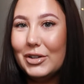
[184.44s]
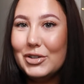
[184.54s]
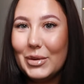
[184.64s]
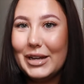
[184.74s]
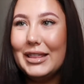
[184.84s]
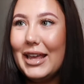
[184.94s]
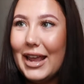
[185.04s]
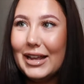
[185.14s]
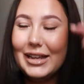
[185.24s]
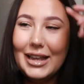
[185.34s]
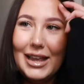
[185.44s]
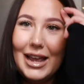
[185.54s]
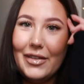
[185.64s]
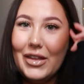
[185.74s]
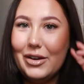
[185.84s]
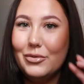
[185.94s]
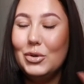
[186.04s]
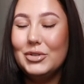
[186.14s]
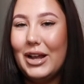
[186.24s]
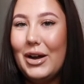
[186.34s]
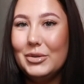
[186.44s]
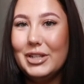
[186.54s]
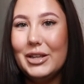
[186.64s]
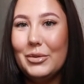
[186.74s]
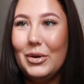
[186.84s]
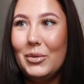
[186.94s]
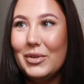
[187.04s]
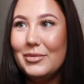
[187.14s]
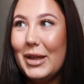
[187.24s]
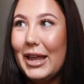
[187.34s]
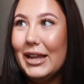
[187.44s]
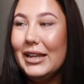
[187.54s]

to do anything, and then of course I will take you along with me.